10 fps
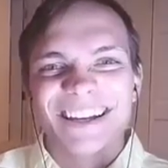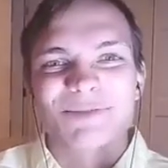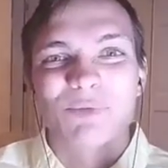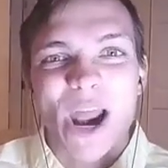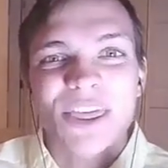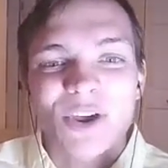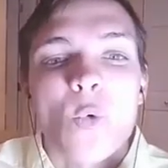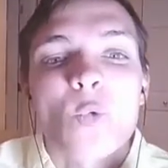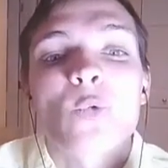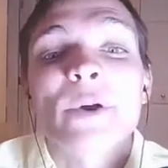His breath
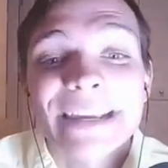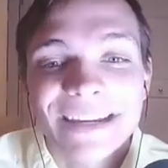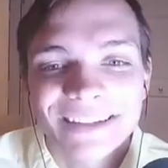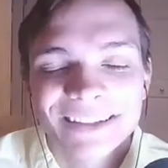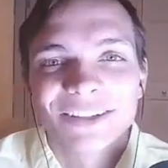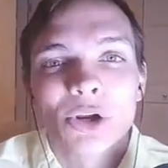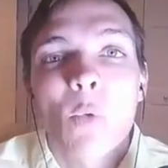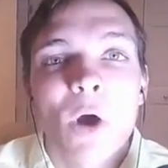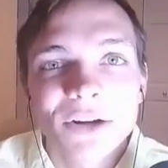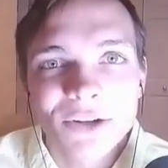reeked. No
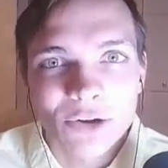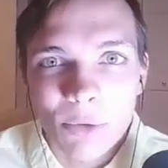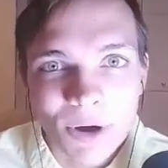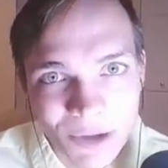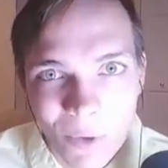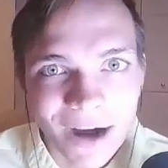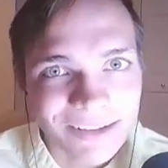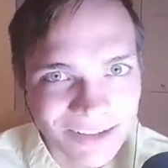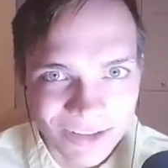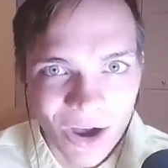wonder nobody
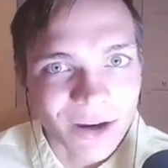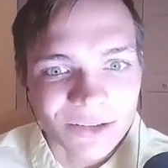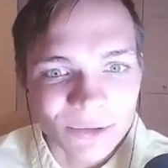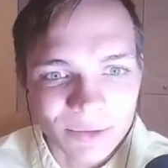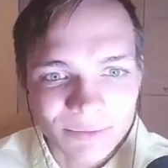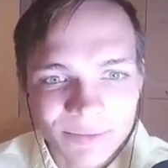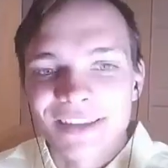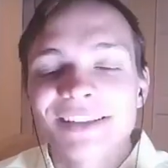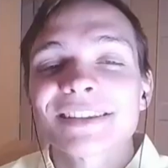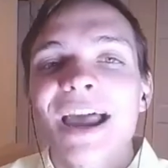wanted to talk to him.
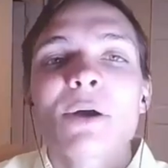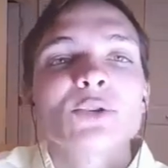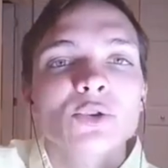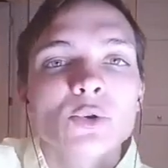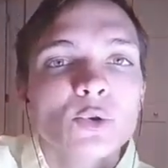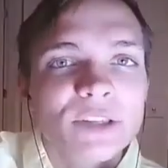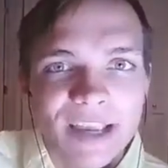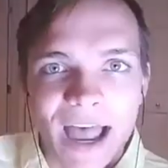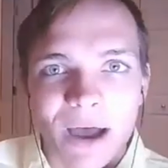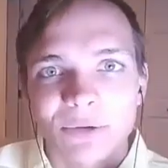This is how you
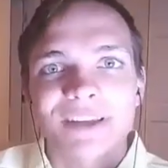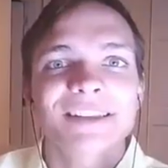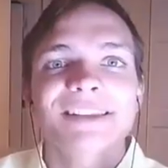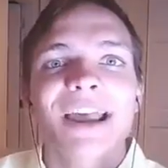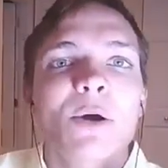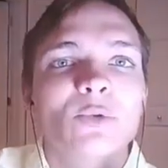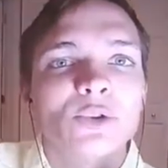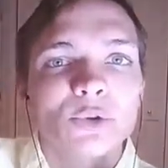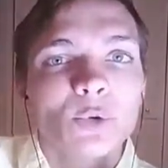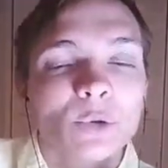sound. This is how
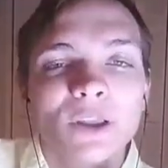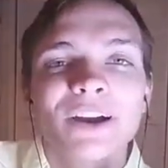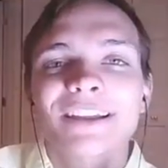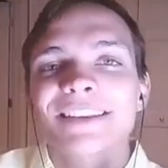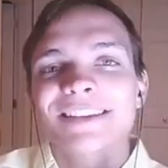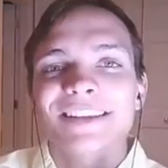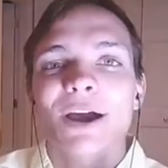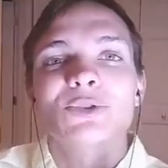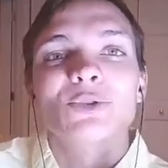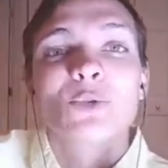you look. This is how
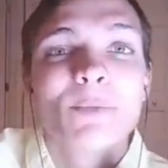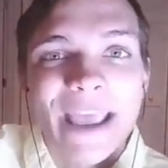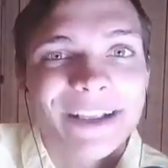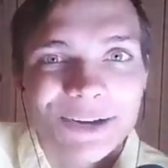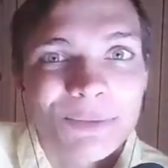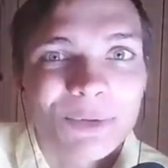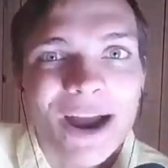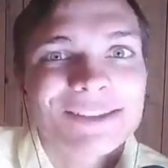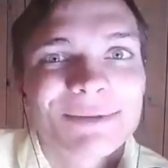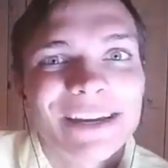you make your
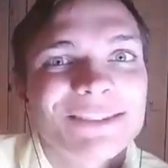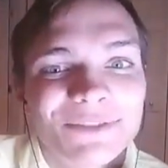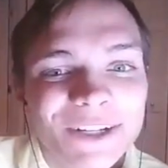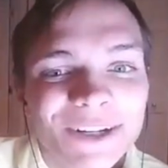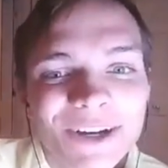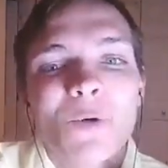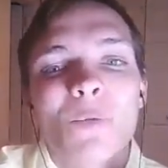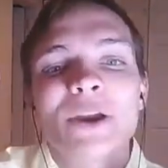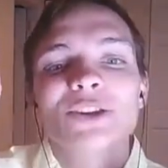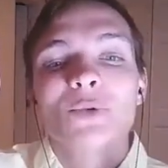prospects feel
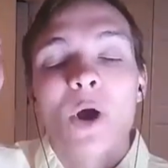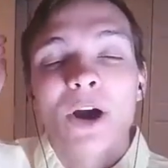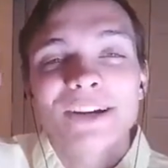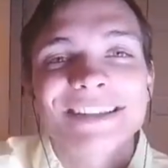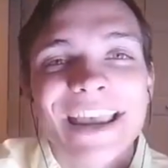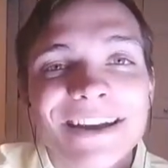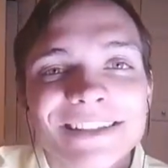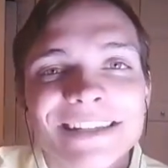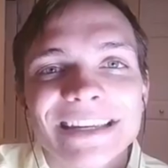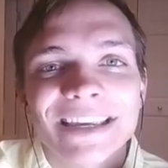when you are
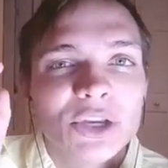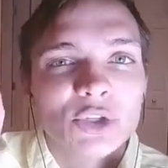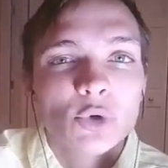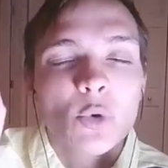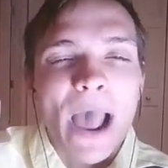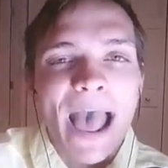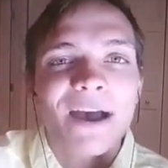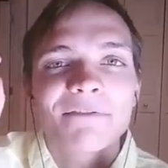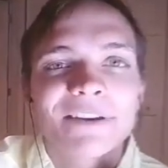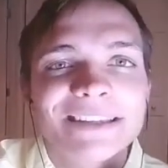salesy. You
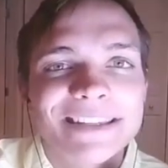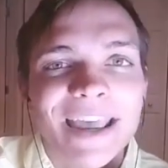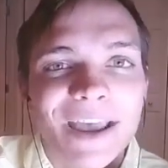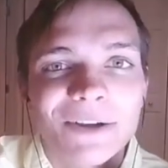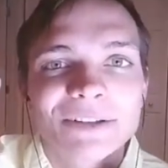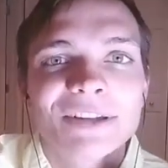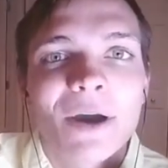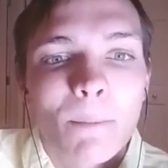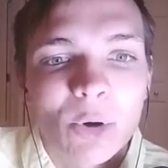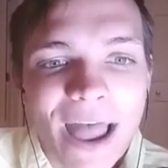have sales
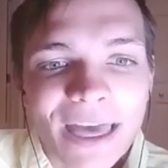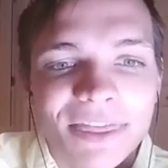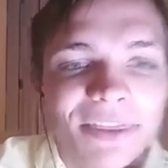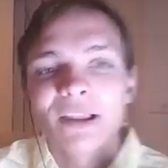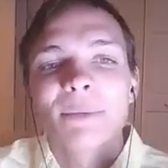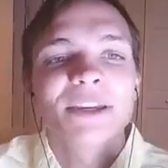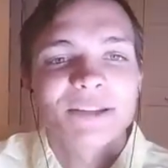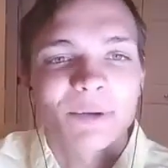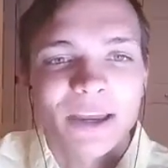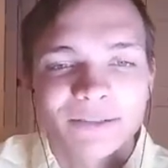breath. Let me
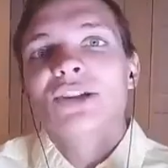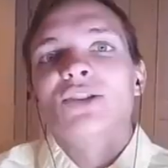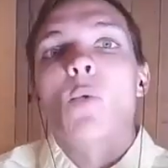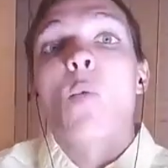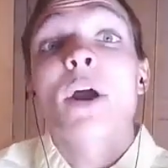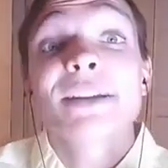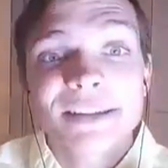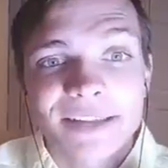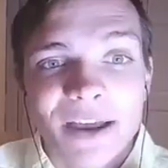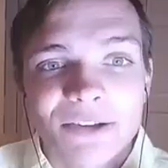explain. So what is
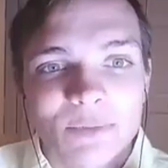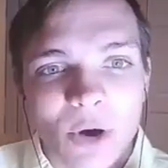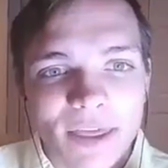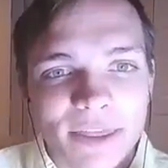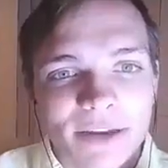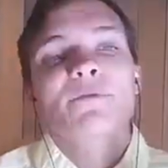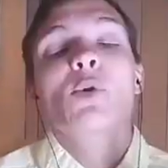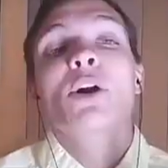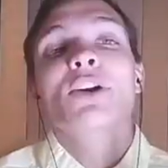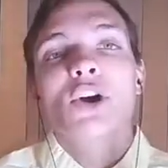sales breath? If
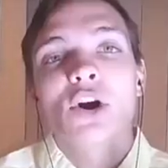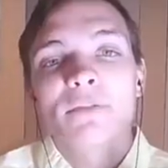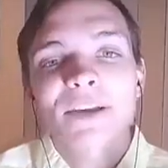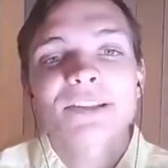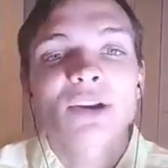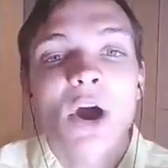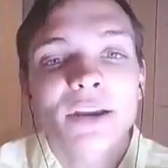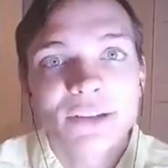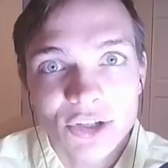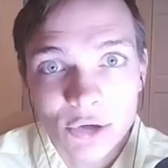you are nervous
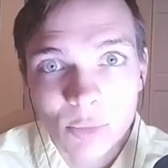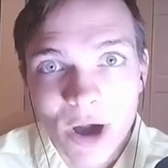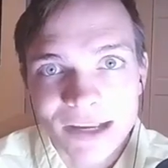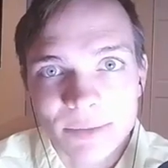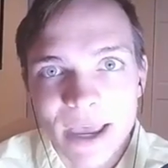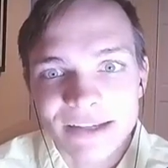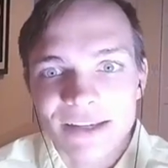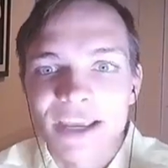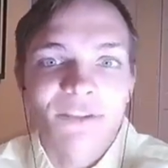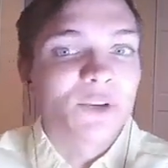talking to your prospects,
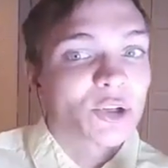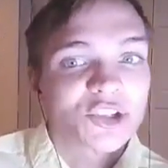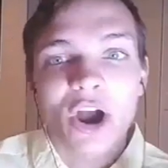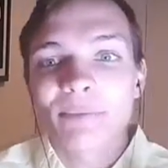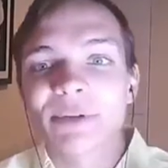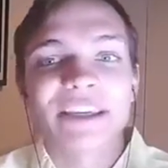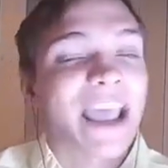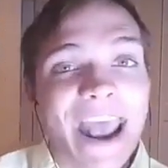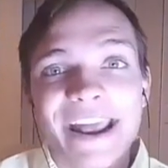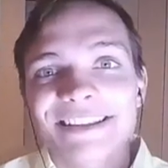if you're jumpy,
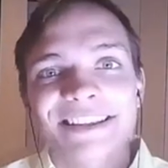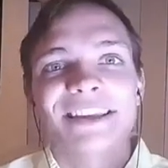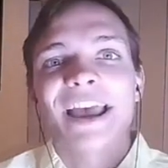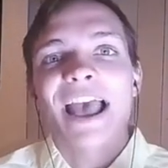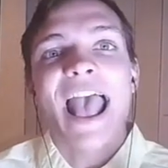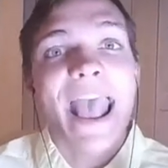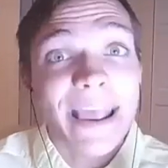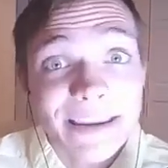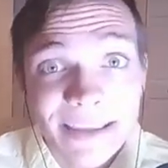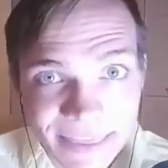antsy,
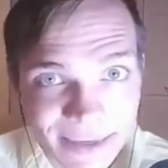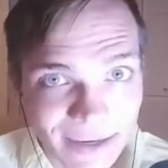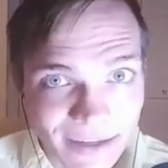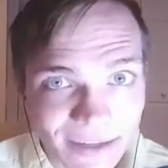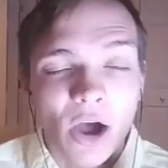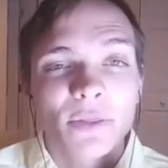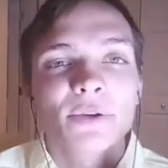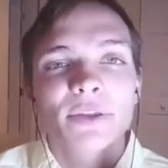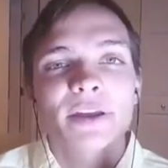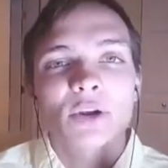anything
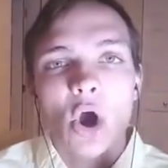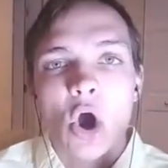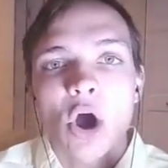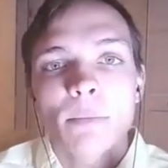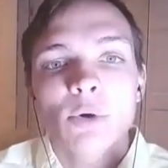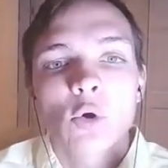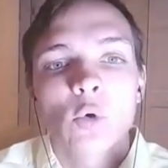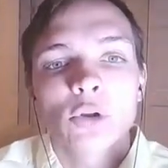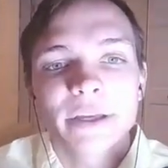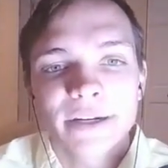other than calm,
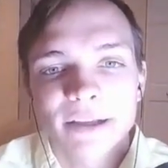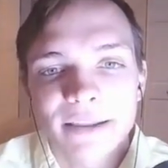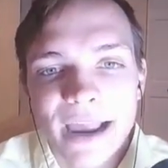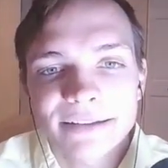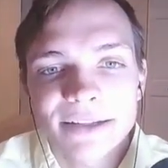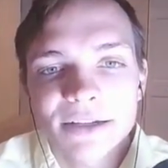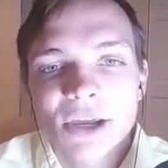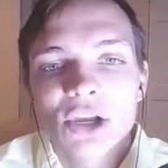cool, and collected,